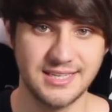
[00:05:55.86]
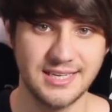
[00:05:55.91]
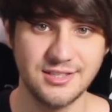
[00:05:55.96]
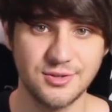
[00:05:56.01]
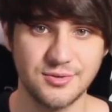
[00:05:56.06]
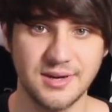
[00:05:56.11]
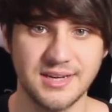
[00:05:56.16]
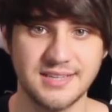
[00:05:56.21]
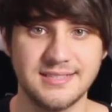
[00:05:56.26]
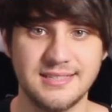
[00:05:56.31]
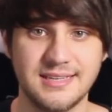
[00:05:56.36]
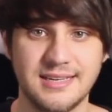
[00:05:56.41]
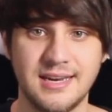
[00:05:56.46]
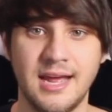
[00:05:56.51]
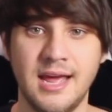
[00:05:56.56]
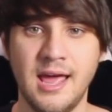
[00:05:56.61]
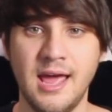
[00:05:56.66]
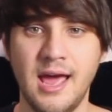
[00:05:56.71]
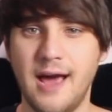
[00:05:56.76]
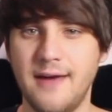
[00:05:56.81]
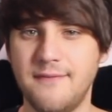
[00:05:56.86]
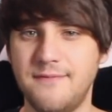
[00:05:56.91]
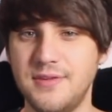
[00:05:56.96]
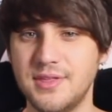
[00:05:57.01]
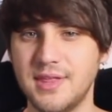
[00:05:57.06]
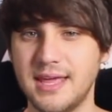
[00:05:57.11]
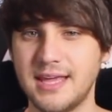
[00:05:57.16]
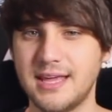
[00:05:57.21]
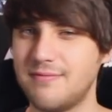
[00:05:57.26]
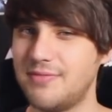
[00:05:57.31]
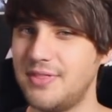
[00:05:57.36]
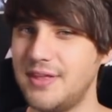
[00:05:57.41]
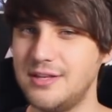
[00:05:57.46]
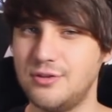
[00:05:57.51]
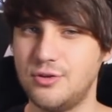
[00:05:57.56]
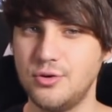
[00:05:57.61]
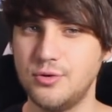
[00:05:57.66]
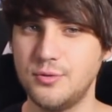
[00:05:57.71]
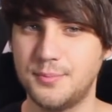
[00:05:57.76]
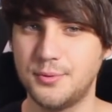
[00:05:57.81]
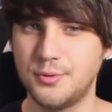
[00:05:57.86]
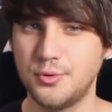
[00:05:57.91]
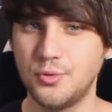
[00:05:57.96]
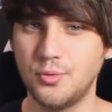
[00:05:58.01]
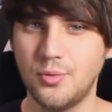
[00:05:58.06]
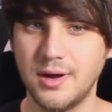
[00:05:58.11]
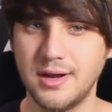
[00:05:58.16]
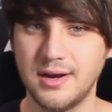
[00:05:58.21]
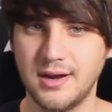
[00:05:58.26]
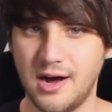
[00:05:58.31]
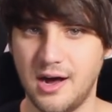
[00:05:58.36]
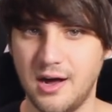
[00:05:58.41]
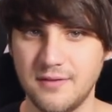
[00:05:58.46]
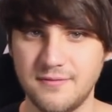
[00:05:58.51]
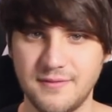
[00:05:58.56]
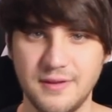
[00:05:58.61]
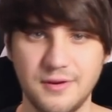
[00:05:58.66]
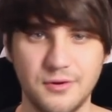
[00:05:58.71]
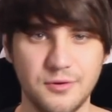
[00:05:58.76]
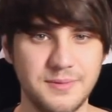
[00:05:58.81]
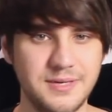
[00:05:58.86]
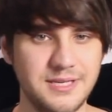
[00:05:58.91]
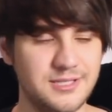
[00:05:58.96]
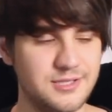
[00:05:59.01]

interested. I feel like if they do pull one off, it'll be